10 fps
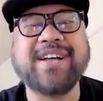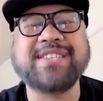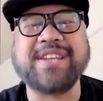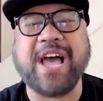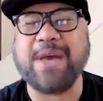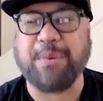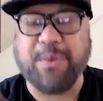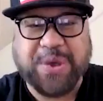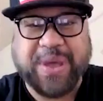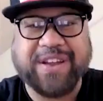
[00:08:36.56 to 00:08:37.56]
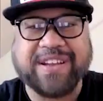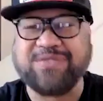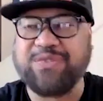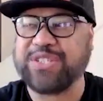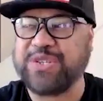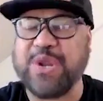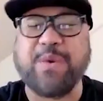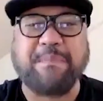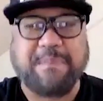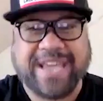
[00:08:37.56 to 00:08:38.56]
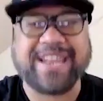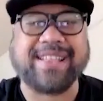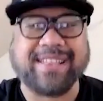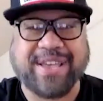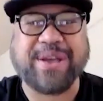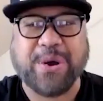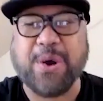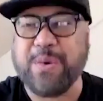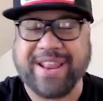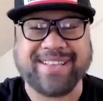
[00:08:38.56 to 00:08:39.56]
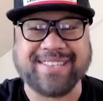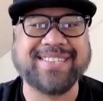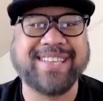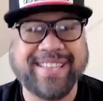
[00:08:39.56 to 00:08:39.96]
undeniable. When you hear his voice, you know immediately who it is.